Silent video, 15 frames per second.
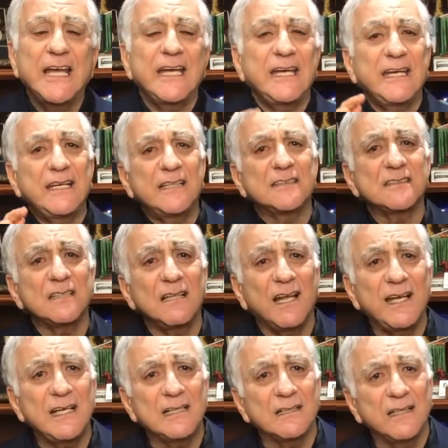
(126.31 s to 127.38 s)
it is
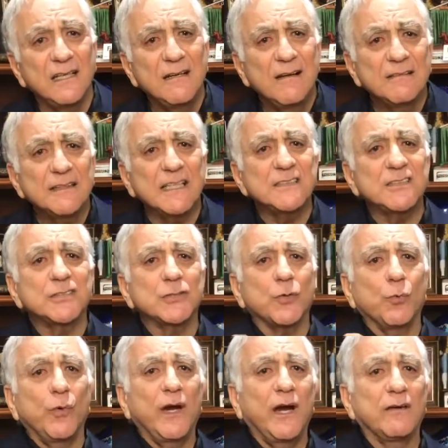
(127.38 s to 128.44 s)
likely that
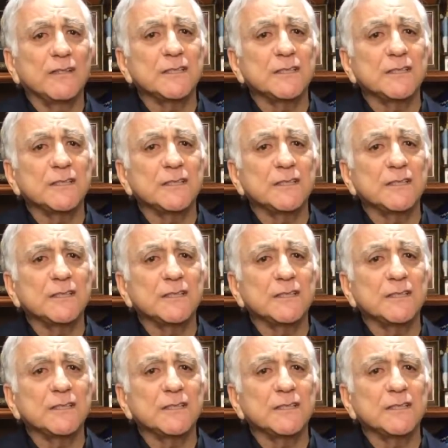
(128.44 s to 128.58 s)
Square